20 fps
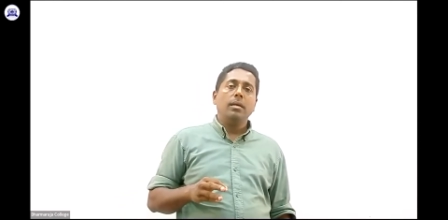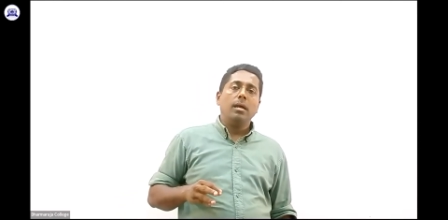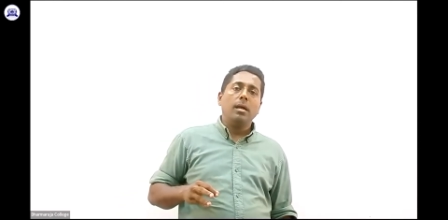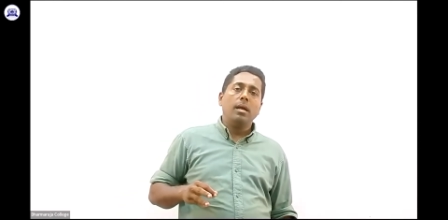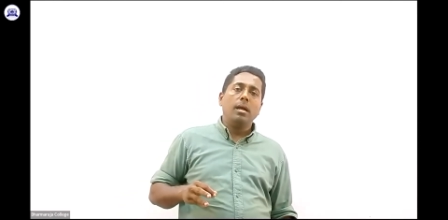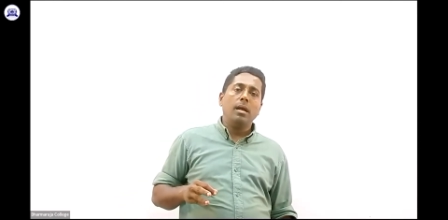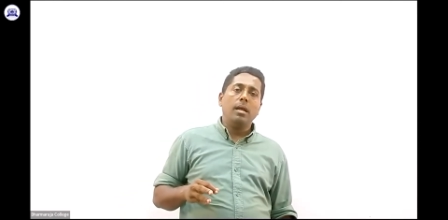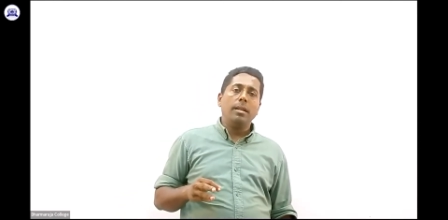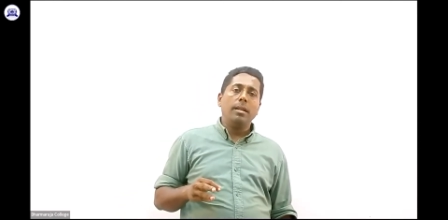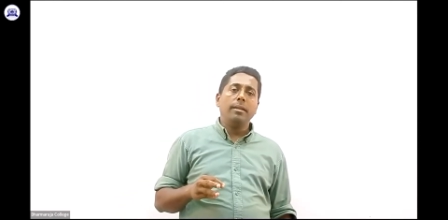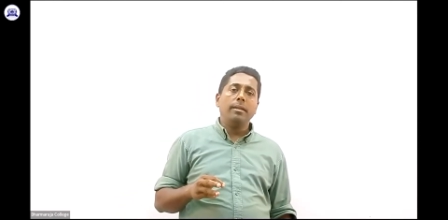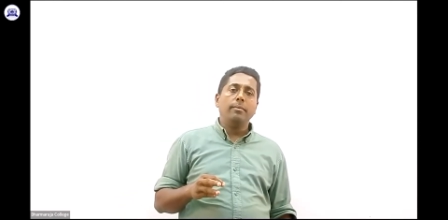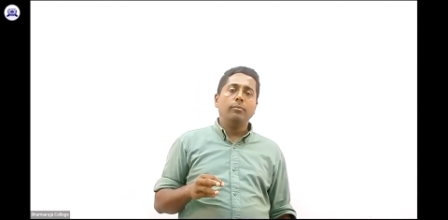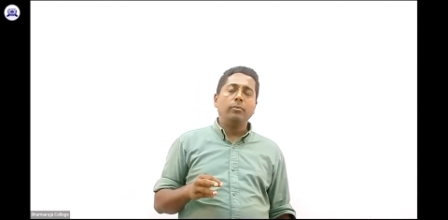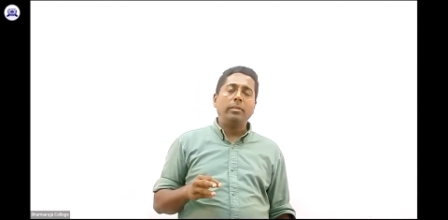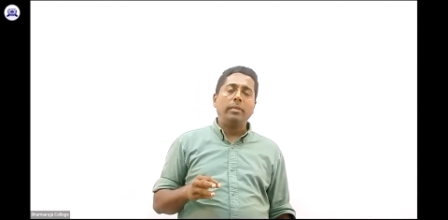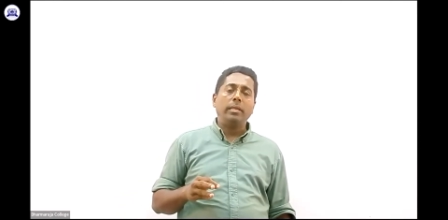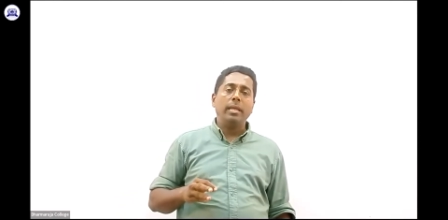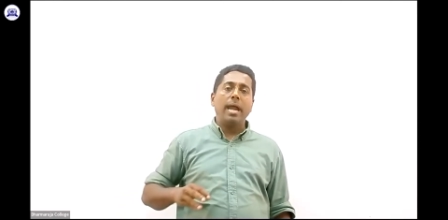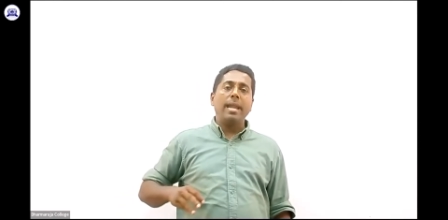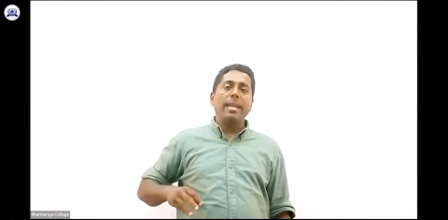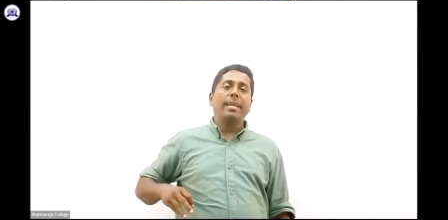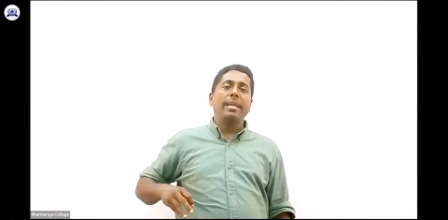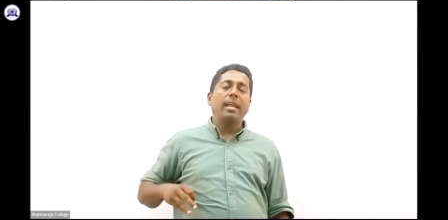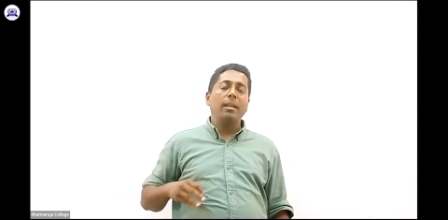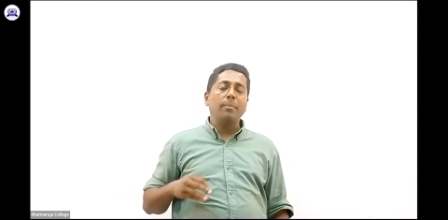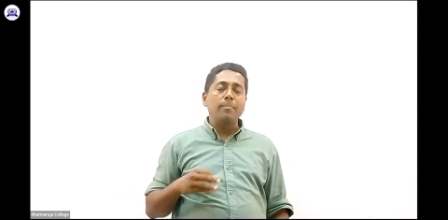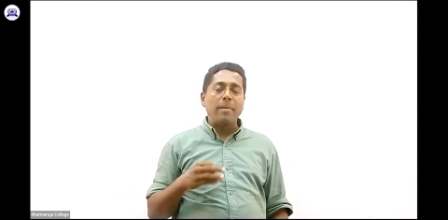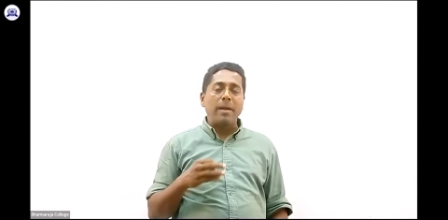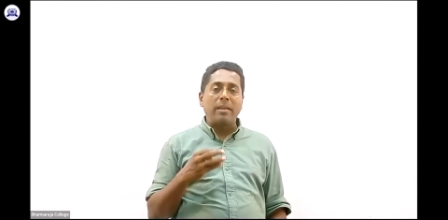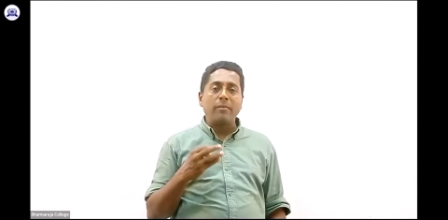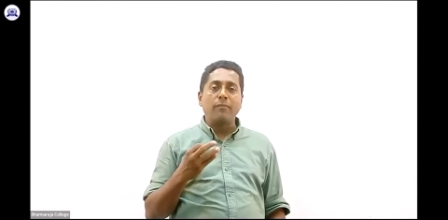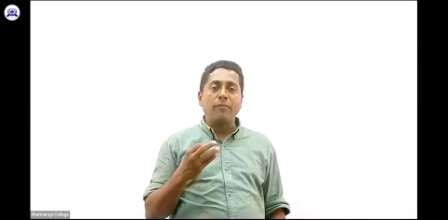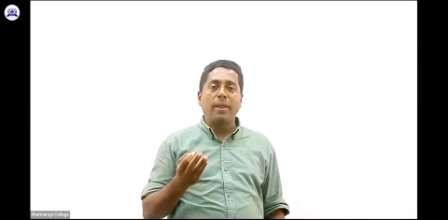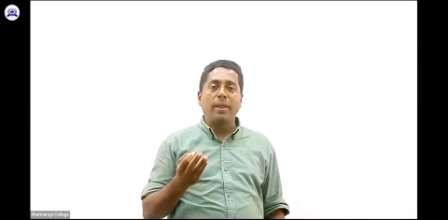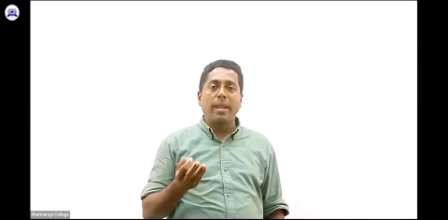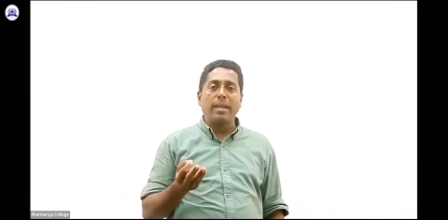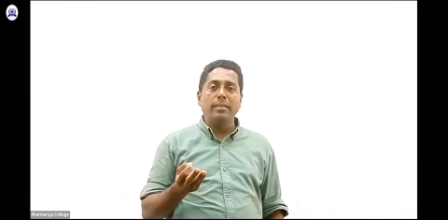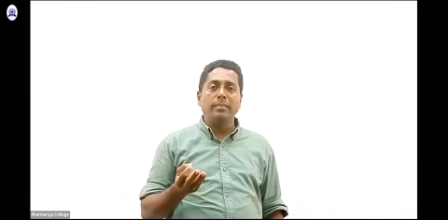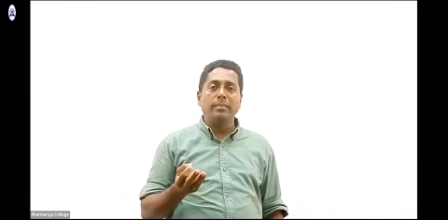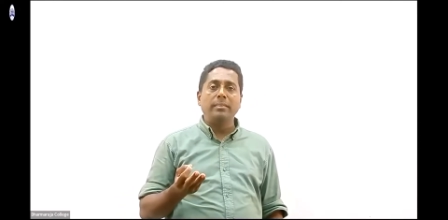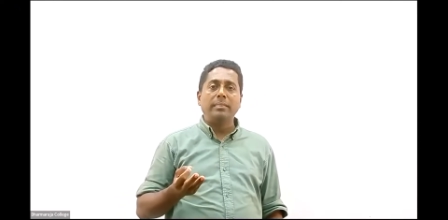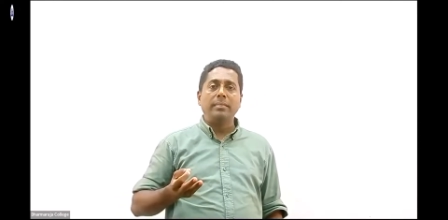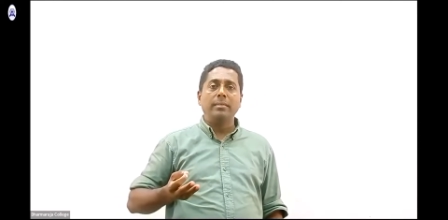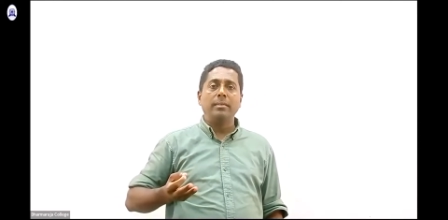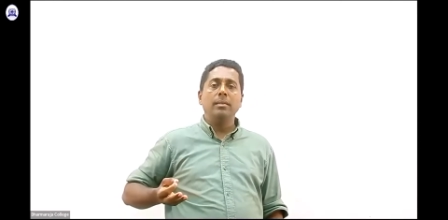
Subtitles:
I help my friends